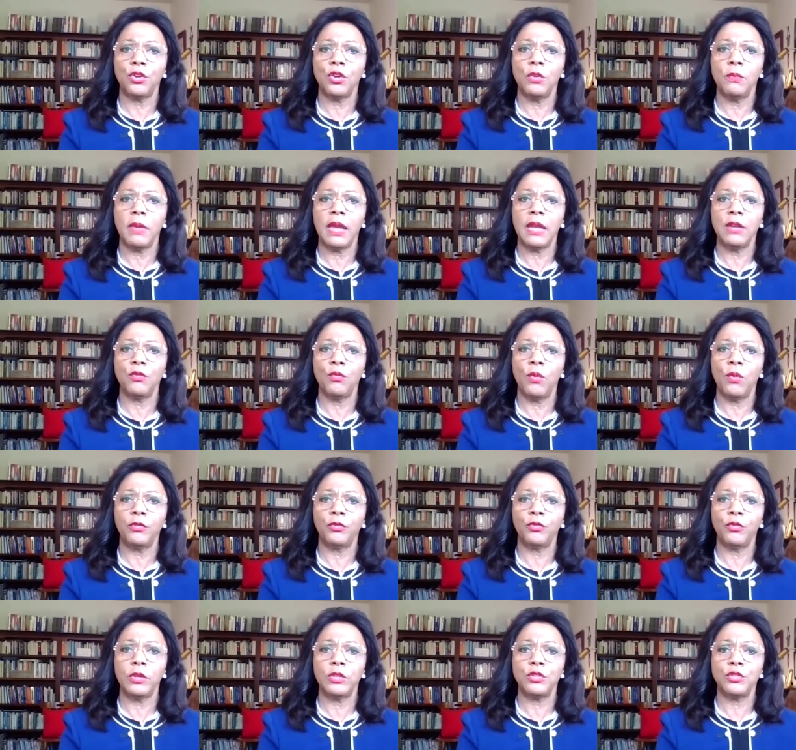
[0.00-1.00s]
you made
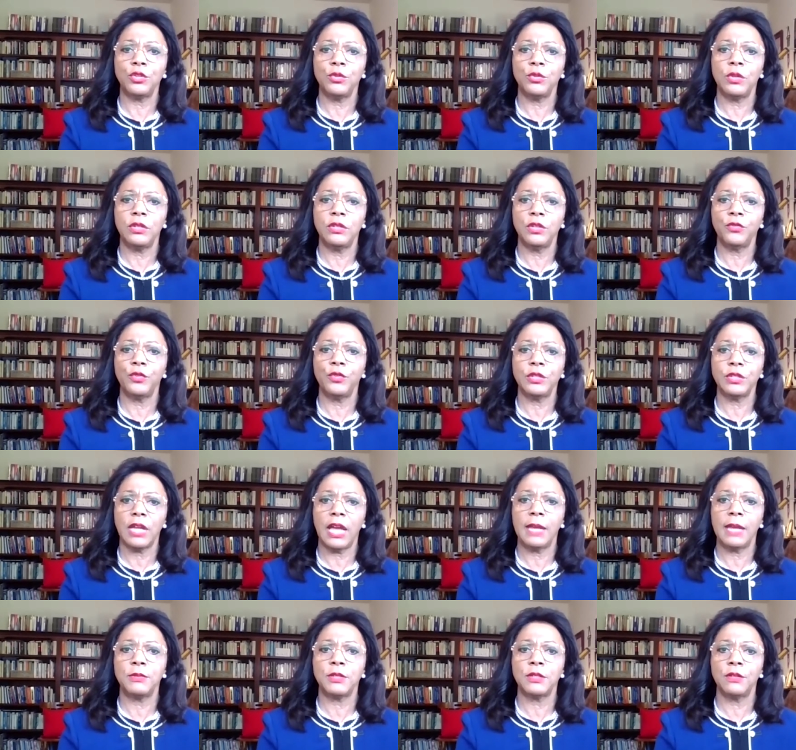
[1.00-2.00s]
reference to the different
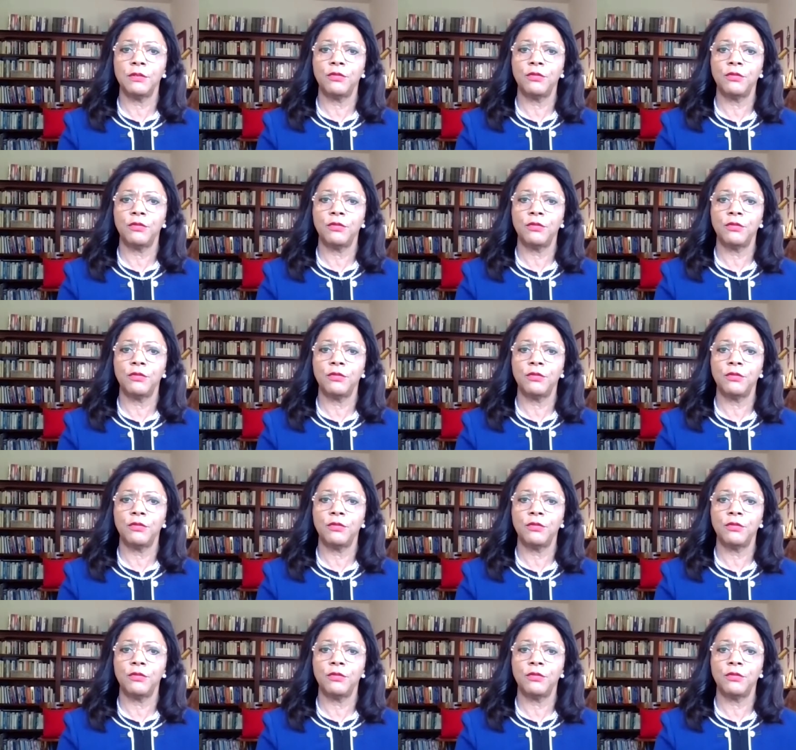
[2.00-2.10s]
types